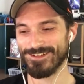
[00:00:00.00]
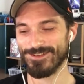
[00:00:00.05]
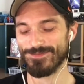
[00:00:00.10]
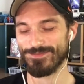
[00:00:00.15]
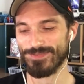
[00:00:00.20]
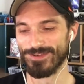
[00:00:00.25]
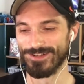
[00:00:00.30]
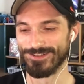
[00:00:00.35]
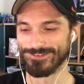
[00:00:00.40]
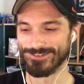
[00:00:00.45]

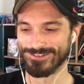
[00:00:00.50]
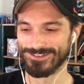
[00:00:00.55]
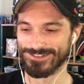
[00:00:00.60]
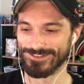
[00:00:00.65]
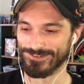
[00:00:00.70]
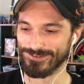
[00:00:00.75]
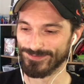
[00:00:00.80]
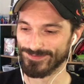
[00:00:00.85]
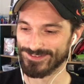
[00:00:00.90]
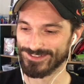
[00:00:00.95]
Paul Rudd
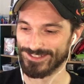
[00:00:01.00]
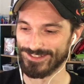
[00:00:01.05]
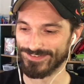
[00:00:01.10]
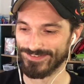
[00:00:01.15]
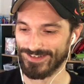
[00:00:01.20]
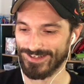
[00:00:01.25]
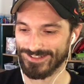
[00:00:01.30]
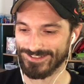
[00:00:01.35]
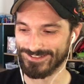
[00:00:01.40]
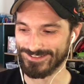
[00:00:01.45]
giving himself
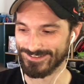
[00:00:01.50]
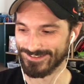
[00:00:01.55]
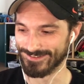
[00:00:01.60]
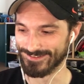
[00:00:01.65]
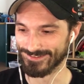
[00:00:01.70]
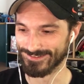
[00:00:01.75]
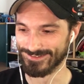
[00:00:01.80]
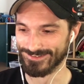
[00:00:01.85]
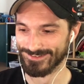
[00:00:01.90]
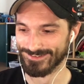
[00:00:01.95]

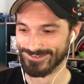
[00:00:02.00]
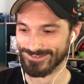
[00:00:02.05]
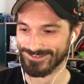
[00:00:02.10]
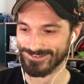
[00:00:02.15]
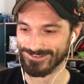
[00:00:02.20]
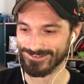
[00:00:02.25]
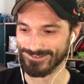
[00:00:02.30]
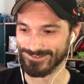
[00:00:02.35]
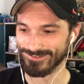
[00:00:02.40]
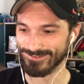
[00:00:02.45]
attitude.
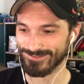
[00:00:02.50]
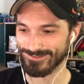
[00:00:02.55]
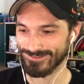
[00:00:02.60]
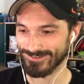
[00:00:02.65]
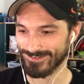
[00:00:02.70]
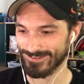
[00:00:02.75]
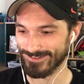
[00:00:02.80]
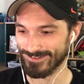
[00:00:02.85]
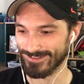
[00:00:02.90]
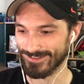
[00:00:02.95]
Only
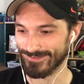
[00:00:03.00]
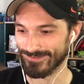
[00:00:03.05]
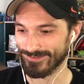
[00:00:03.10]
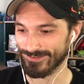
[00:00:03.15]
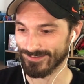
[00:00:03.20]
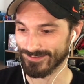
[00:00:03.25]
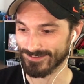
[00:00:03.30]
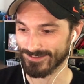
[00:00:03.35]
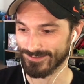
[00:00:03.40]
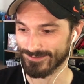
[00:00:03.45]
on
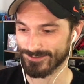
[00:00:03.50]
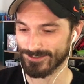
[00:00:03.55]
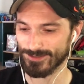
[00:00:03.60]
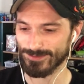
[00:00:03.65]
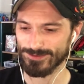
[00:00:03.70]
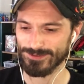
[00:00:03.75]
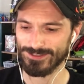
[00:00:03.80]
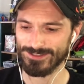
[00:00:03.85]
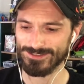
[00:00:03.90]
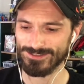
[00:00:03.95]
Netflix.
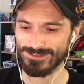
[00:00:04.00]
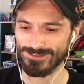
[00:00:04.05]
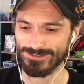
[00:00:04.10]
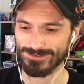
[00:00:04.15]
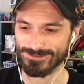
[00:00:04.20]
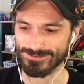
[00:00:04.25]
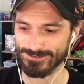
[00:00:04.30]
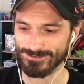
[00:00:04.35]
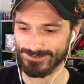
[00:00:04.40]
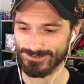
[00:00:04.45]
October
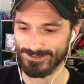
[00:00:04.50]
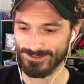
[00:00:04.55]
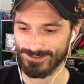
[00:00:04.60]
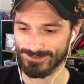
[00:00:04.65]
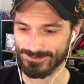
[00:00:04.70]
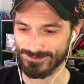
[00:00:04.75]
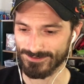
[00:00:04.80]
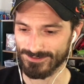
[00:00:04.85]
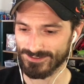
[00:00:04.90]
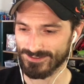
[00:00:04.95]
18th. Okay,
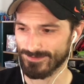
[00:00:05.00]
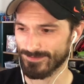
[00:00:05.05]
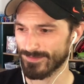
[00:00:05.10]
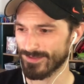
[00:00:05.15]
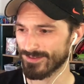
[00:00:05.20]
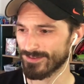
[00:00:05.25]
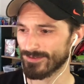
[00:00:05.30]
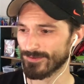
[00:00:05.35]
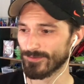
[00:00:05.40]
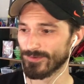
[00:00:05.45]
so just a
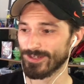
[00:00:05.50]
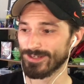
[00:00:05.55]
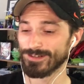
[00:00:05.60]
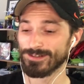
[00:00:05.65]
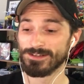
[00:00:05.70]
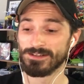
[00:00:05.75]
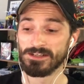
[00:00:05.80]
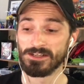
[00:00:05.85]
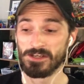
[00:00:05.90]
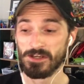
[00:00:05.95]
month away.
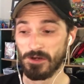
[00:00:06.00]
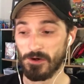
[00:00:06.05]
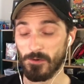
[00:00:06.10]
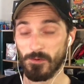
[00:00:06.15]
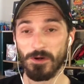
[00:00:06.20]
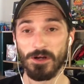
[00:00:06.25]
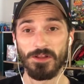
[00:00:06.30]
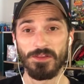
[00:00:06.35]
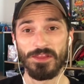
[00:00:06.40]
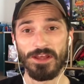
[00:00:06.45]

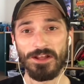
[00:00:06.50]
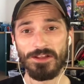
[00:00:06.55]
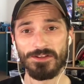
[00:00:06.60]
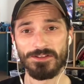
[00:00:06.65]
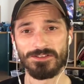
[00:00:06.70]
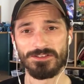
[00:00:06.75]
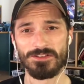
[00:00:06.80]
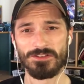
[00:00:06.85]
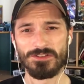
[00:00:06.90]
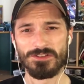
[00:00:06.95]
Well, that
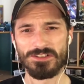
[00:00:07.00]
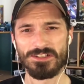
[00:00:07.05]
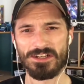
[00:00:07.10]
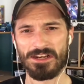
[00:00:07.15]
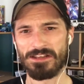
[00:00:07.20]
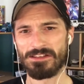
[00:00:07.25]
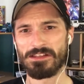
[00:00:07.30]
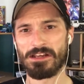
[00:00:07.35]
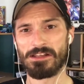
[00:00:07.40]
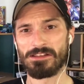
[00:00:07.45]
looks interesting. I
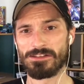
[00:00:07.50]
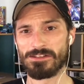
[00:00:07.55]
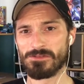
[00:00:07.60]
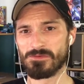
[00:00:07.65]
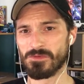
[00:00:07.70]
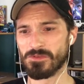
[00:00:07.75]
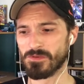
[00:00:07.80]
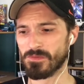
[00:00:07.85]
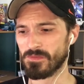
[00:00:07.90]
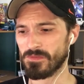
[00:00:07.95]
thought this
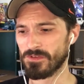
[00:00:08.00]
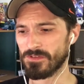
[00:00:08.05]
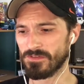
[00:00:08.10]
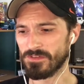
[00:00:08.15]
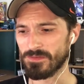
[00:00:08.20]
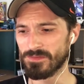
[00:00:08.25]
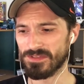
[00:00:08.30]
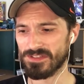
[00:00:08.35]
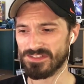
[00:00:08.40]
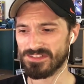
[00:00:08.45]
was a movie,
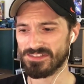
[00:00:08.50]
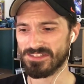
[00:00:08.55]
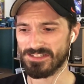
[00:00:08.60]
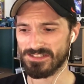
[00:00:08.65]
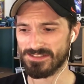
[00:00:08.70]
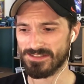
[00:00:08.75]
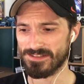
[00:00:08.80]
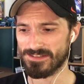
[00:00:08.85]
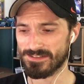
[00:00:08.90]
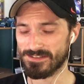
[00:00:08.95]
but it
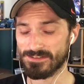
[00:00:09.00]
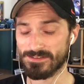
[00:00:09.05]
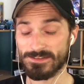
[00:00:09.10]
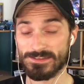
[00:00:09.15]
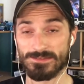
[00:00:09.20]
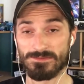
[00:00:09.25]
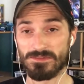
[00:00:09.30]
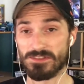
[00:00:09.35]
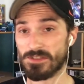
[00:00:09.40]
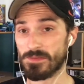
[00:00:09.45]
says it
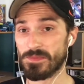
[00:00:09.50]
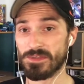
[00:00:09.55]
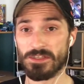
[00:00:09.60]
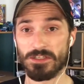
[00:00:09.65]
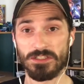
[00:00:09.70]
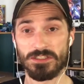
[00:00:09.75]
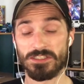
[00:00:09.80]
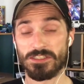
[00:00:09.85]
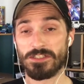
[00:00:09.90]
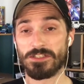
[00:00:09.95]
seems to be a
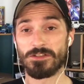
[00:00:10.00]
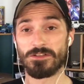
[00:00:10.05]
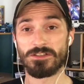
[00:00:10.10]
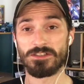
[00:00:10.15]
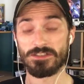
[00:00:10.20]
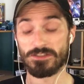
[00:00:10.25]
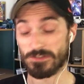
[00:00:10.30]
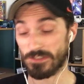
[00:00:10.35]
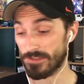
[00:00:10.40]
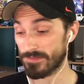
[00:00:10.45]

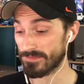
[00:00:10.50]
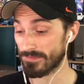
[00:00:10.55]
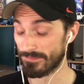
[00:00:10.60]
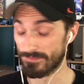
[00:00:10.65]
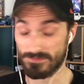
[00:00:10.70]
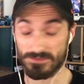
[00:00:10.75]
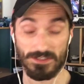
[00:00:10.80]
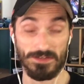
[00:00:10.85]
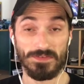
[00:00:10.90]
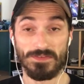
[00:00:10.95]
series. So I'm
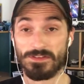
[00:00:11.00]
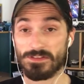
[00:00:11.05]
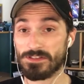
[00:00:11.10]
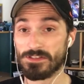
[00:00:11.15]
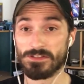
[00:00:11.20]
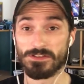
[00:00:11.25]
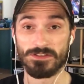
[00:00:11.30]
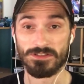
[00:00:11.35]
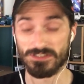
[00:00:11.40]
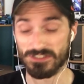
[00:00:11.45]
definitely
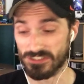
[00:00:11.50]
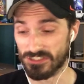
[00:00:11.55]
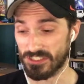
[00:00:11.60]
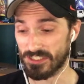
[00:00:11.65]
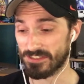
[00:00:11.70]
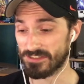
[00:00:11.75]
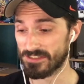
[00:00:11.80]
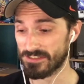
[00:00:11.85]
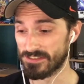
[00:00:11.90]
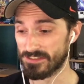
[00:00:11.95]
curious to
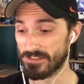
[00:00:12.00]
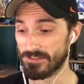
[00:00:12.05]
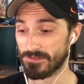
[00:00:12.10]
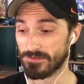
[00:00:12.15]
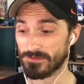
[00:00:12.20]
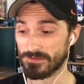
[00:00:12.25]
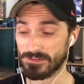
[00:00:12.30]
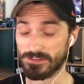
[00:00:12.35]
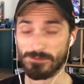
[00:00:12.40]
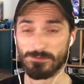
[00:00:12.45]
check this out.
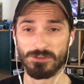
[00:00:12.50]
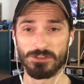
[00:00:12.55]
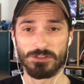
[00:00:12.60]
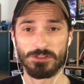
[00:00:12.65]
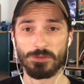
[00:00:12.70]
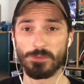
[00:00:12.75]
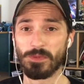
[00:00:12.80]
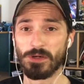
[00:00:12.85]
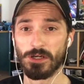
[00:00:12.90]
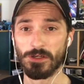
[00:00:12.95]
Give me
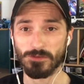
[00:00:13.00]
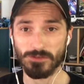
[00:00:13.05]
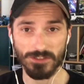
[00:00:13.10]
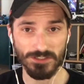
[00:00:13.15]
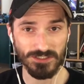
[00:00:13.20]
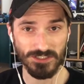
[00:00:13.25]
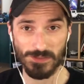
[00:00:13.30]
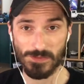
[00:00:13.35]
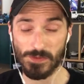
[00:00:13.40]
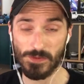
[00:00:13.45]
two Paul
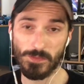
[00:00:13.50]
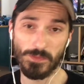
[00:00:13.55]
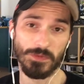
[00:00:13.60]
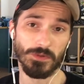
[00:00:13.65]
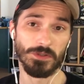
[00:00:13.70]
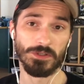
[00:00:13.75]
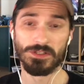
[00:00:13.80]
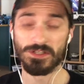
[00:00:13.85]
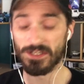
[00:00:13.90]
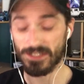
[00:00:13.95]
Rudds. I'm on
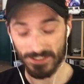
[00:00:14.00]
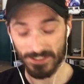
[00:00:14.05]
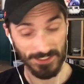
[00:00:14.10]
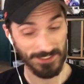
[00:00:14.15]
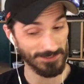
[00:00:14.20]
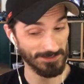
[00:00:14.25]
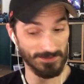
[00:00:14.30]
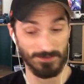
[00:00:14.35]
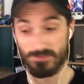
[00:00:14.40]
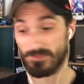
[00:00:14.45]
board.
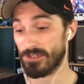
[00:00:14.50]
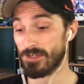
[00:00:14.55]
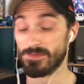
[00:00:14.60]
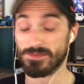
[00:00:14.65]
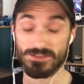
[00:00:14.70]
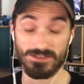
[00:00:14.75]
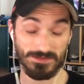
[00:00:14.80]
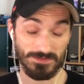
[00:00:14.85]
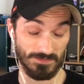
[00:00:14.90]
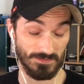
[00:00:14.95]
The
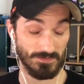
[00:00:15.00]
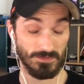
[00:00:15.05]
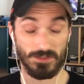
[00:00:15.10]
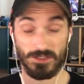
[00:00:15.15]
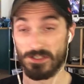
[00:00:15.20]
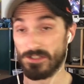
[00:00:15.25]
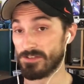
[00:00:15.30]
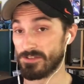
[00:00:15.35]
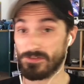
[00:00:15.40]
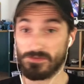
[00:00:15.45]
premise...
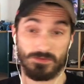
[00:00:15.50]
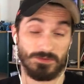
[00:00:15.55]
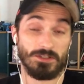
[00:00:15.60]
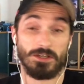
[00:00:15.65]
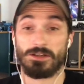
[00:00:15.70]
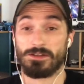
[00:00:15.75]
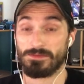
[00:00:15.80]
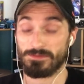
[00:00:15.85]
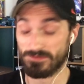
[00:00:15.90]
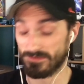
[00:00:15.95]

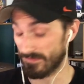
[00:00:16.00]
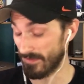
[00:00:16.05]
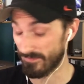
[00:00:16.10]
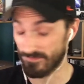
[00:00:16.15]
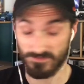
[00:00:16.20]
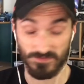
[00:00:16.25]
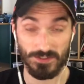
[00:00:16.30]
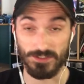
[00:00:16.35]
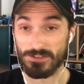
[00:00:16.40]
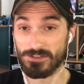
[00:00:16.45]
I'm
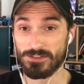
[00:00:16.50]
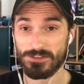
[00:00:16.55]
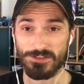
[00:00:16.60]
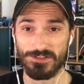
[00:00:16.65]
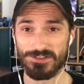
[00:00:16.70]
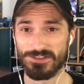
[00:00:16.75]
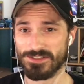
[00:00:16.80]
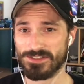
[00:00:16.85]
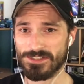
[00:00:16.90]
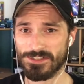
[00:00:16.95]
very
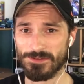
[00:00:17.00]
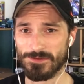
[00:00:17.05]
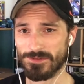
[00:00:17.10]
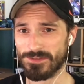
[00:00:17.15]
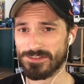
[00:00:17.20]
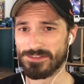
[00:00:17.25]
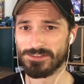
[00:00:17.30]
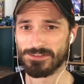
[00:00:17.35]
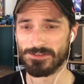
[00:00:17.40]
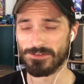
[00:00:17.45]
curious to see where
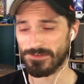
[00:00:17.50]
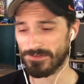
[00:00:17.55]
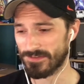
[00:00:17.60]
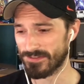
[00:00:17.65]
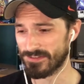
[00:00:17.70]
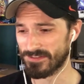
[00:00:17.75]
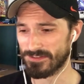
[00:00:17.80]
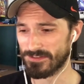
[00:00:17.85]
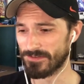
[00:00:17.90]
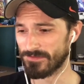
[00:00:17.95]
this
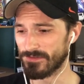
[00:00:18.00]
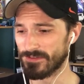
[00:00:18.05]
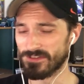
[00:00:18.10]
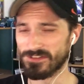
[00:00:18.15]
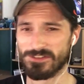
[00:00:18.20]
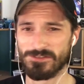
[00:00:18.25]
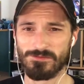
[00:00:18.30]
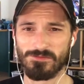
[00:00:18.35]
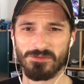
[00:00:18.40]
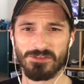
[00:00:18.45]
goes. Two versions
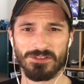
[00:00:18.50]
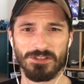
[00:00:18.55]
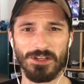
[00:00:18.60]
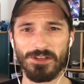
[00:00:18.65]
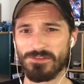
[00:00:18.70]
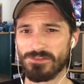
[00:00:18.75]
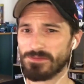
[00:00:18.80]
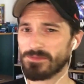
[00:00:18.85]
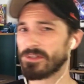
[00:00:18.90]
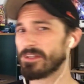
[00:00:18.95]
of
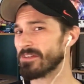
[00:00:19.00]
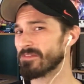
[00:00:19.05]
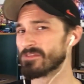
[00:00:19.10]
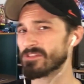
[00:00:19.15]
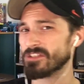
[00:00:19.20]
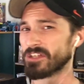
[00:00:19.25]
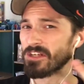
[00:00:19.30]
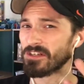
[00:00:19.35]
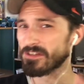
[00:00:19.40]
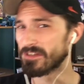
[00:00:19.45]
himself, some kind of
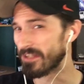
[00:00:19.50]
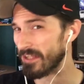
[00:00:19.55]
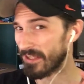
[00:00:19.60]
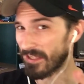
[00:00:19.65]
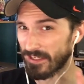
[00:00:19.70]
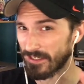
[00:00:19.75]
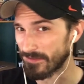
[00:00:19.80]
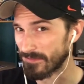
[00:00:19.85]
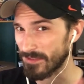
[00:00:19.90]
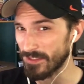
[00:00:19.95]
Jekyll
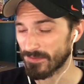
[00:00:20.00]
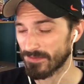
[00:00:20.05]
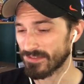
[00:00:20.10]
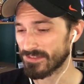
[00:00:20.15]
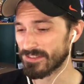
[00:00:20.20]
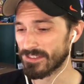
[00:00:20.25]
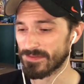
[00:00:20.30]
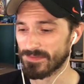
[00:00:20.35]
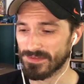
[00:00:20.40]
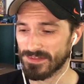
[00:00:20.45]
Hyde maybe
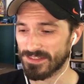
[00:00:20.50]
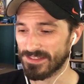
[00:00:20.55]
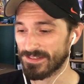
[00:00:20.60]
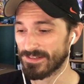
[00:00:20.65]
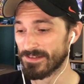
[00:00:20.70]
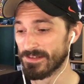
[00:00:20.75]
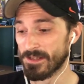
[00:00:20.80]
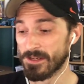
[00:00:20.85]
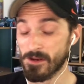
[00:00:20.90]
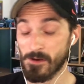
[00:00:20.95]
type thing.
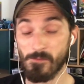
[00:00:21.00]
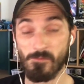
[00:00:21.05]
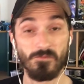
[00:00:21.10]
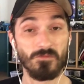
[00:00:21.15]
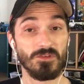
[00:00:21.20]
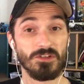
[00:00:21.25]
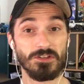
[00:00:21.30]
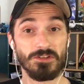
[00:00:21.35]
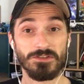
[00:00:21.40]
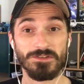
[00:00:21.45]

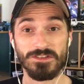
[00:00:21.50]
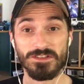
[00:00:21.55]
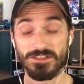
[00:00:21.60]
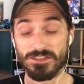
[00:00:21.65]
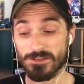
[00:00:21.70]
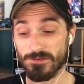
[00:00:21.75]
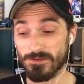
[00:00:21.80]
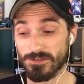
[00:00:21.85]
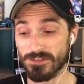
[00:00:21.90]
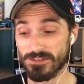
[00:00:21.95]
Curious to
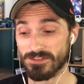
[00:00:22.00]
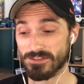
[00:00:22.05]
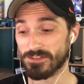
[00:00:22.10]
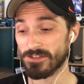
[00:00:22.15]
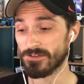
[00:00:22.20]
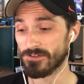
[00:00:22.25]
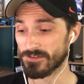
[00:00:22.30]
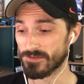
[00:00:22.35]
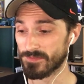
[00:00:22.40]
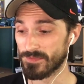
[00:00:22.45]
see where this
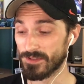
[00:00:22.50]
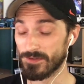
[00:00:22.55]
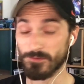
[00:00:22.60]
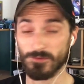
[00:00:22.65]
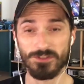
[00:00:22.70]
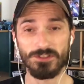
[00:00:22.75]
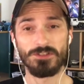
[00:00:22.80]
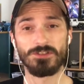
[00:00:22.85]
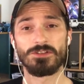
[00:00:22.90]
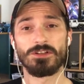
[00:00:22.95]
goes. But
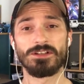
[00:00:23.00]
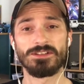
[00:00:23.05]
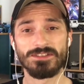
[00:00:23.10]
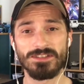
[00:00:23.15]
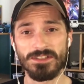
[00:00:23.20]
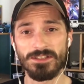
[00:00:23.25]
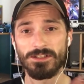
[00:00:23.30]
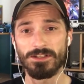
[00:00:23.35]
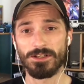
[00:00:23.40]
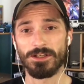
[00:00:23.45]
what did you guys
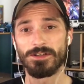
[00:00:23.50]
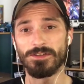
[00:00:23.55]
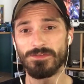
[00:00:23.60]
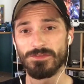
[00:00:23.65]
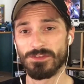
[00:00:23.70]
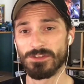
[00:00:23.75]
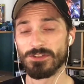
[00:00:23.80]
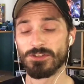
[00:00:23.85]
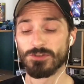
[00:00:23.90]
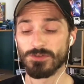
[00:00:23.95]
think of
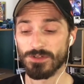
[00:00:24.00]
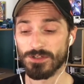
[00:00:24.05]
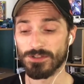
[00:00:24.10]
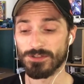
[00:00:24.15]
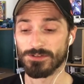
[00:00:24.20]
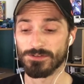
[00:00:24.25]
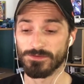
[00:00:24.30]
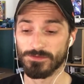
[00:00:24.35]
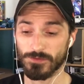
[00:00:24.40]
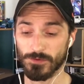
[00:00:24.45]
the
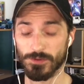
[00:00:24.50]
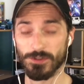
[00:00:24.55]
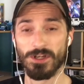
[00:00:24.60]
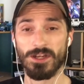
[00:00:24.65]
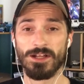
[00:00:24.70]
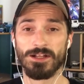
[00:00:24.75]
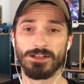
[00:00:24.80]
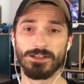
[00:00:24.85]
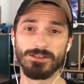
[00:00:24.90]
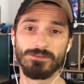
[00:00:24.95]
trailer for
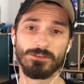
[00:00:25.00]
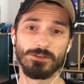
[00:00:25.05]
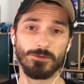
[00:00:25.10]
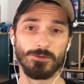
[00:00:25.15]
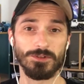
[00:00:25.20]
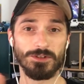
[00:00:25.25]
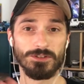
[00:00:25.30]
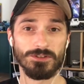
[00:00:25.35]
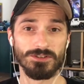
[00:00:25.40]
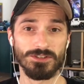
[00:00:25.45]
Living
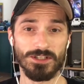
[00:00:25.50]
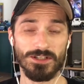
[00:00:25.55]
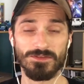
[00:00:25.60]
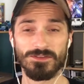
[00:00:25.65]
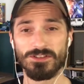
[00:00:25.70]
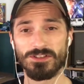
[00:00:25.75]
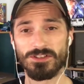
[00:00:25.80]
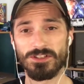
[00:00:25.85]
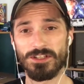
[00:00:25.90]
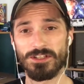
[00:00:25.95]
With Yourself?
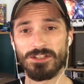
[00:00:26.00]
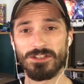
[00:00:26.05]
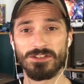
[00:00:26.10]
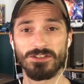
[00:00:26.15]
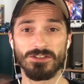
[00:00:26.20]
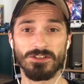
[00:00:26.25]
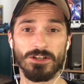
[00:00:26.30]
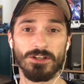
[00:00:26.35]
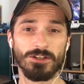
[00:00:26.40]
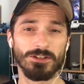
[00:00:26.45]
Did you like it? Did you
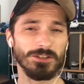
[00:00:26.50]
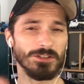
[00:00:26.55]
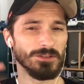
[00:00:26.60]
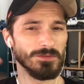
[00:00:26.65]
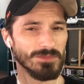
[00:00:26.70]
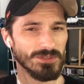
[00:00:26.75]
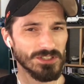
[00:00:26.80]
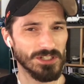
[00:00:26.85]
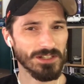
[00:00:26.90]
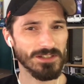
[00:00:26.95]
not? I'm going to
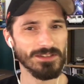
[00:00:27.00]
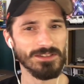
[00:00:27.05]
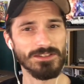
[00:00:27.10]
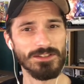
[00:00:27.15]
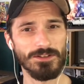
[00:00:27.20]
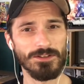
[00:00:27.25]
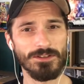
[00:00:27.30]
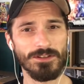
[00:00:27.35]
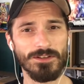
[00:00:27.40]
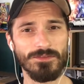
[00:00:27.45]
be checking this out
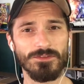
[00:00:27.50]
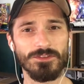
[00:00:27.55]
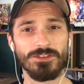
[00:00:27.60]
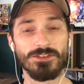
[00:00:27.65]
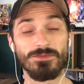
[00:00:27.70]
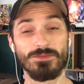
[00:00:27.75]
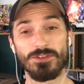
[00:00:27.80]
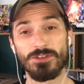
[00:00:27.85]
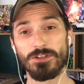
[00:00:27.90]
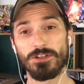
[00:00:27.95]
on Netflix.
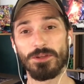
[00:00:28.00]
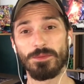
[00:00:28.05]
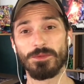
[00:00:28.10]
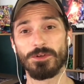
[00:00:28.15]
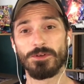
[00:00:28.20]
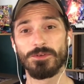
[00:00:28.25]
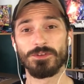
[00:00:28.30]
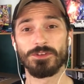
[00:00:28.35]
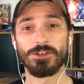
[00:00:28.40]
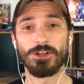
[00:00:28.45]
Be sure to let me
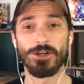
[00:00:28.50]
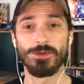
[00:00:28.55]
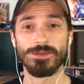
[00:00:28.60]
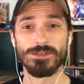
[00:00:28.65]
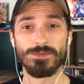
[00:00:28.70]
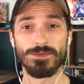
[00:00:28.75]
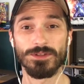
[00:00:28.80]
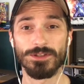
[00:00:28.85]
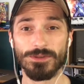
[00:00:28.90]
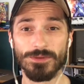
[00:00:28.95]
know in the comments
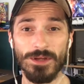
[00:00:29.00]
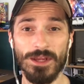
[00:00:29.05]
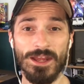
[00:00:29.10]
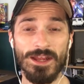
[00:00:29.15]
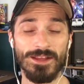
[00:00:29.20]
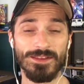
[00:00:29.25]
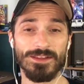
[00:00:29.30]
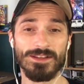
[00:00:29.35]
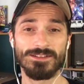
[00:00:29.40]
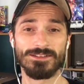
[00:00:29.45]
below.
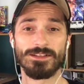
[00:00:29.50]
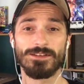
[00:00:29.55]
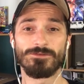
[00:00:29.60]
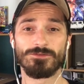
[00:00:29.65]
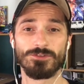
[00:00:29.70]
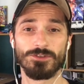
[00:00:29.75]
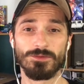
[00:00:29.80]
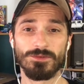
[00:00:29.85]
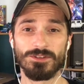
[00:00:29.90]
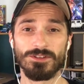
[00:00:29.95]
Thanks again for
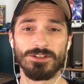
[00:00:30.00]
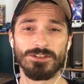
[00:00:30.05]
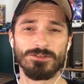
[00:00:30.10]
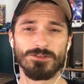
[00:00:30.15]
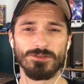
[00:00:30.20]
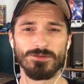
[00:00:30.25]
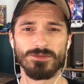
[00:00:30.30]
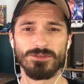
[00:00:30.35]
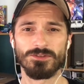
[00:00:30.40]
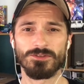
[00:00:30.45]
joining me today.
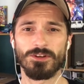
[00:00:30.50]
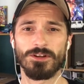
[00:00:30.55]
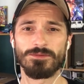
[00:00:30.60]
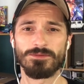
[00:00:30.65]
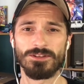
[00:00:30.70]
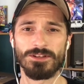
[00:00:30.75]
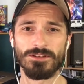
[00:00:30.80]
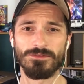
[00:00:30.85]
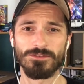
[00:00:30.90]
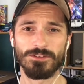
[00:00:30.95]
Sure to subscribe to
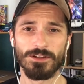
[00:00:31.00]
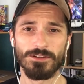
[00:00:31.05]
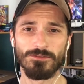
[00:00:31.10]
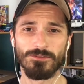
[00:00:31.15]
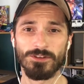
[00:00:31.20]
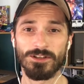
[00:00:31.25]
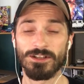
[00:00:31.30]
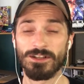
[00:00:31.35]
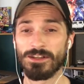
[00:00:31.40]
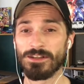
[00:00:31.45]
the channel if you haven't
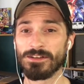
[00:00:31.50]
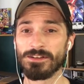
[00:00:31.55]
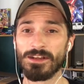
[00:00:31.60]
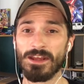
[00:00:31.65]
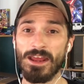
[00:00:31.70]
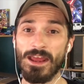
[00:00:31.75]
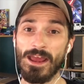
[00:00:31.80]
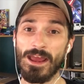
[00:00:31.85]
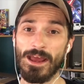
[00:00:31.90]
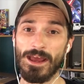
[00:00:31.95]
already, and
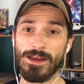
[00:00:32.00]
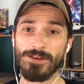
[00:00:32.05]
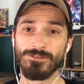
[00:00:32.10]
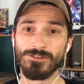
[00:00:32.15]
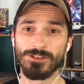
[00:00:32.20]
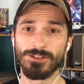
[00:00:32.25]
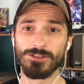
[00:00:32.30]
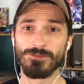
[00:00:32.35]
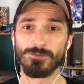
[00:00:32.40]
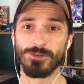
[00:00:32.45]
have a
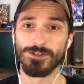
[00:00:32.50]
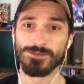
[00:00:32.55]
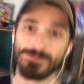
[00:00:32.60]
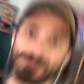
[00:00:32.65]
good one.